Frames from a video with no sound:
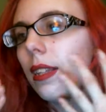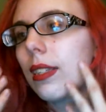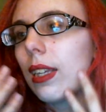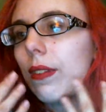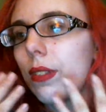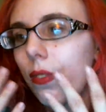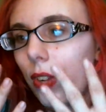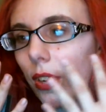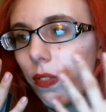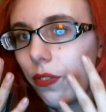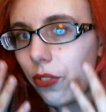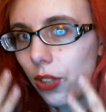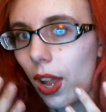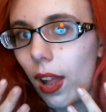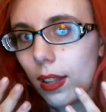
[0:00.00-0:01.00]
this gives a very
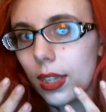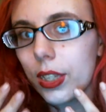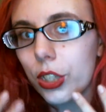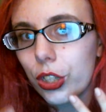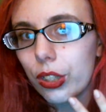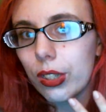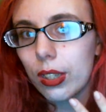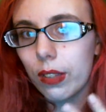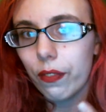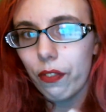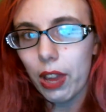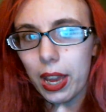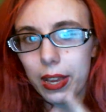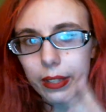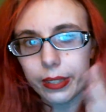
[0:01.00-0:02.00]
flawless look to the
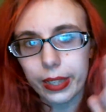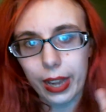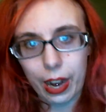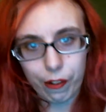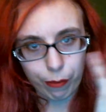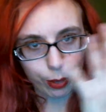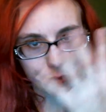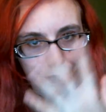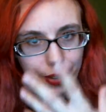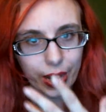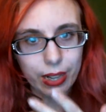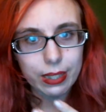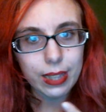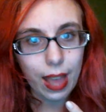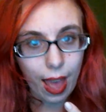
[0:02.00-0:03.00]
face. It kind of
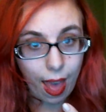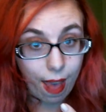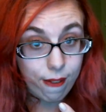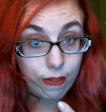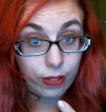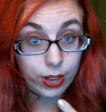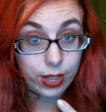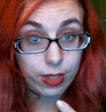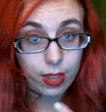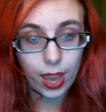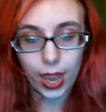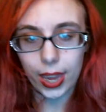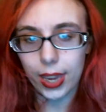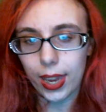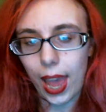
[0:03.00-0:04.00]
perfects
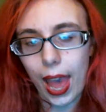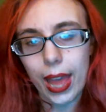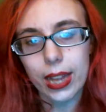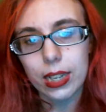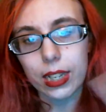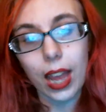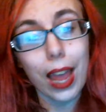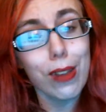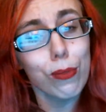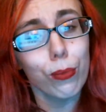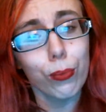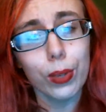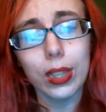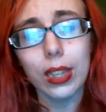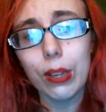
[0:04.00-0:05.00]
everything, and I
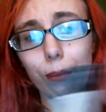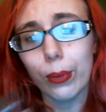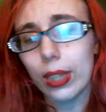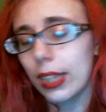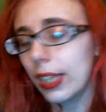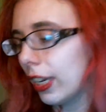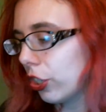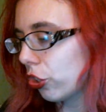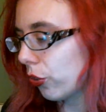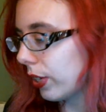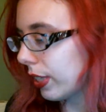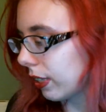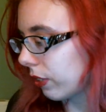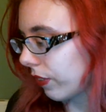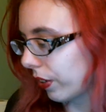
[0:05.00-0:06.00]
really, really
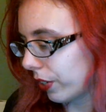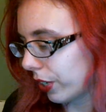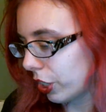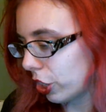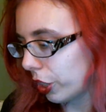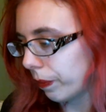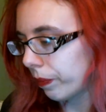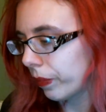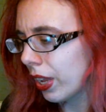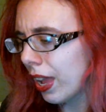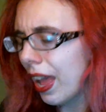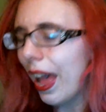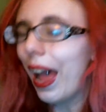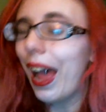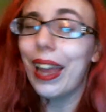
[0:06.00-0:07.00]
enjoy this foundation.
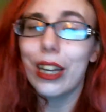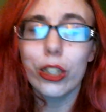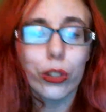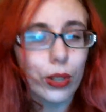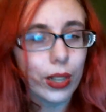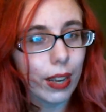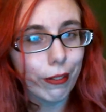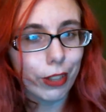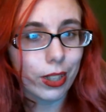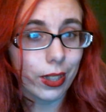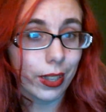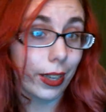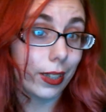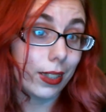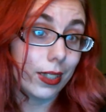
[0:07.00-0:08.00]
I enjoy
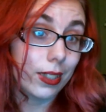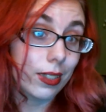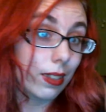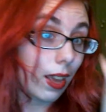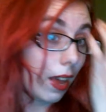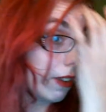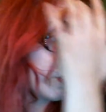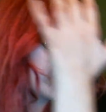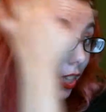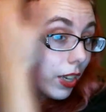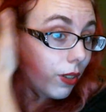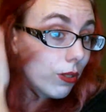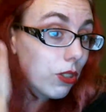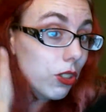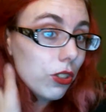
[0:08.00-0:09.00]
everything in this
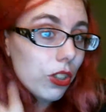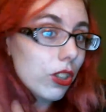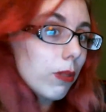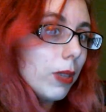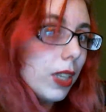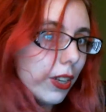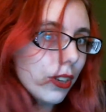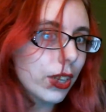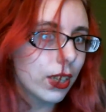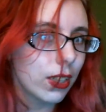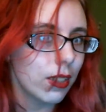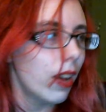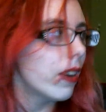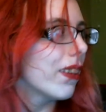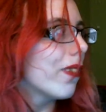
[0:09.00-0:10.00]
video, so you're going to be hearing a
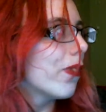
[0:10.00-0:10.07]
lot